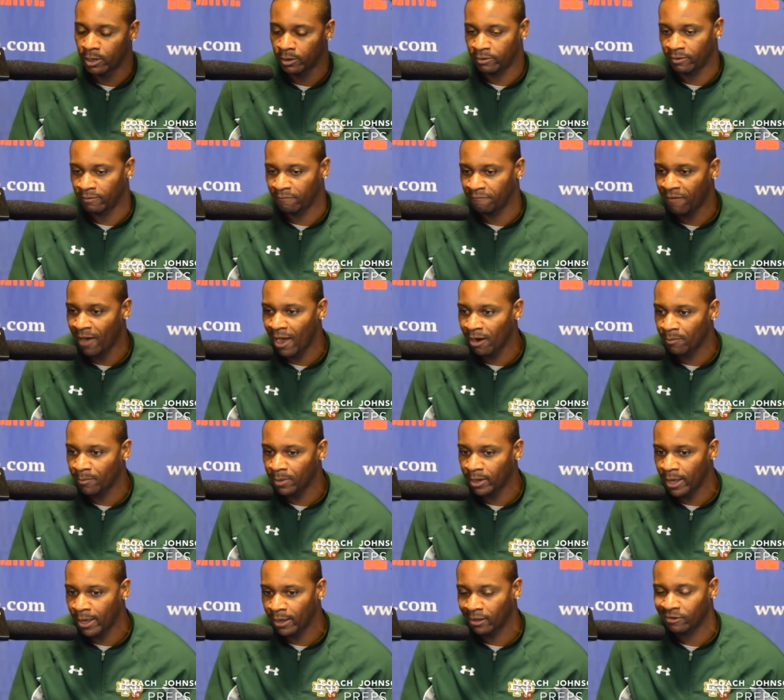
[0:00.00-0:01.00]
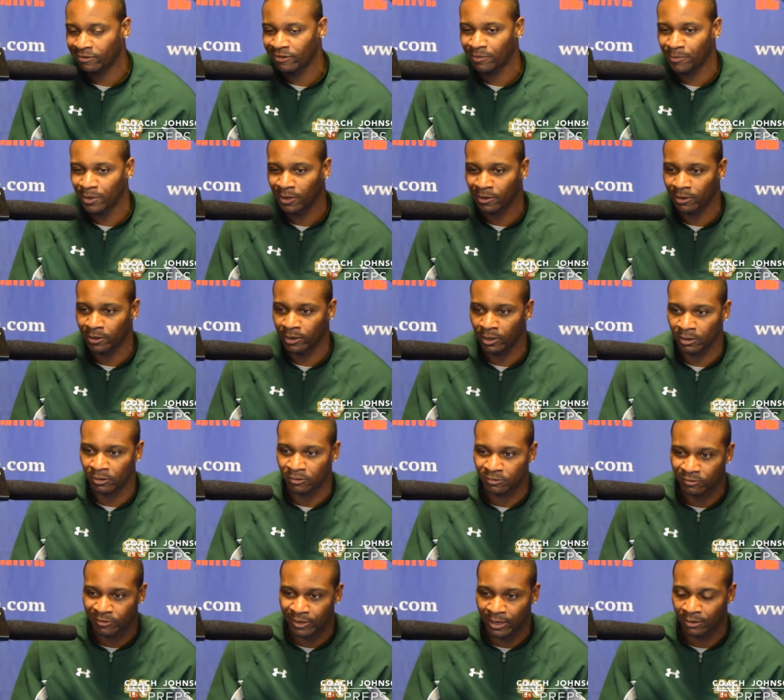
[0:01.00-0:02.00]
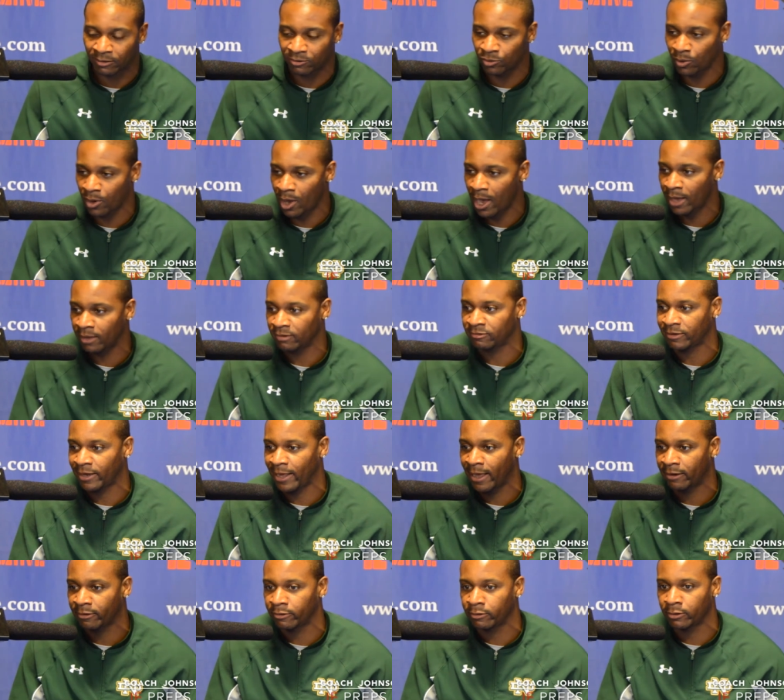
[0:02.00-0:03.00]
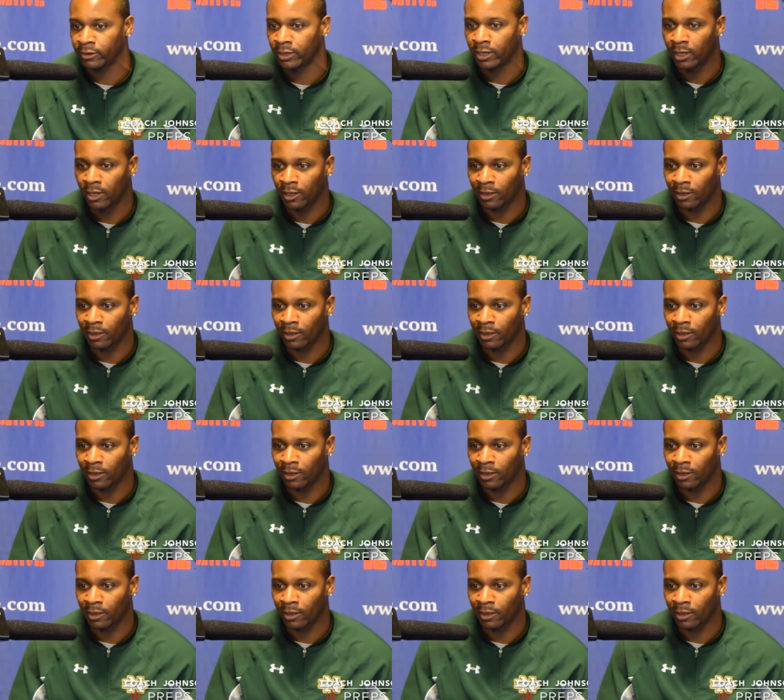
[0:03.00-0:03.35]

The environment academically is set to a high standard,